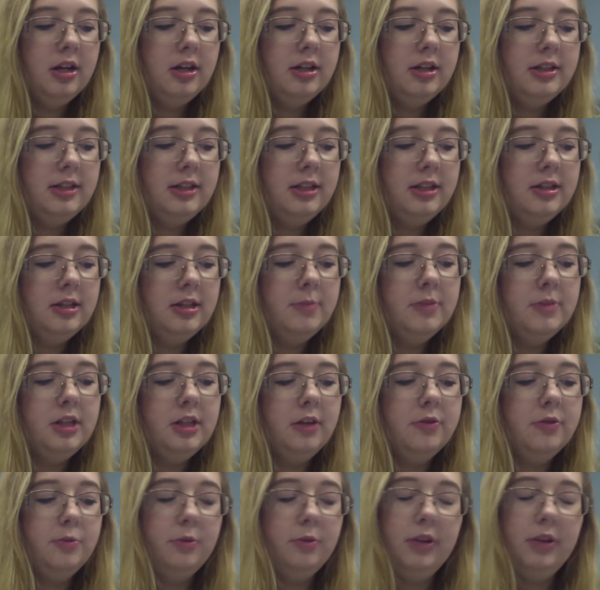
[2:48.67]
sees
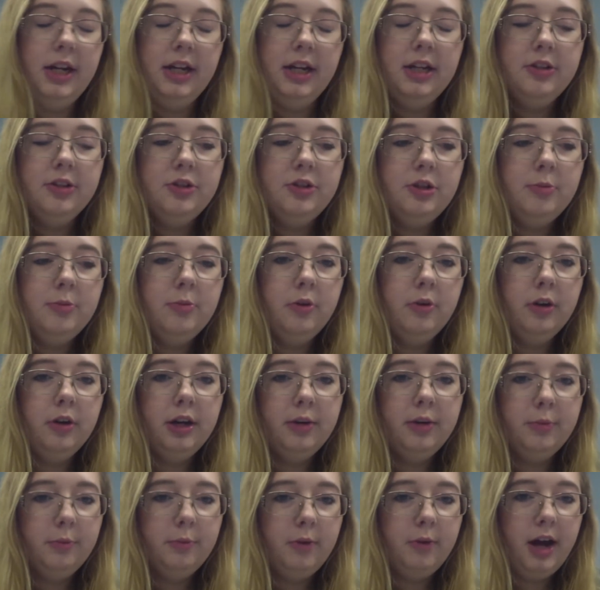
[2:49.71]
themselves relating to more,
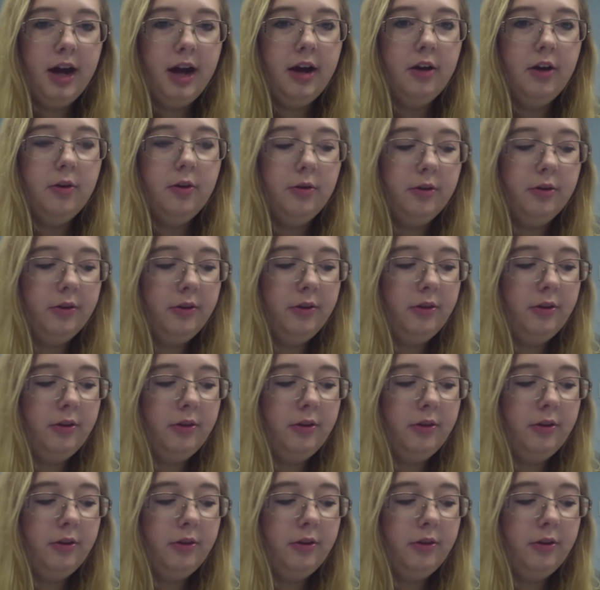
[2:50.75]
and how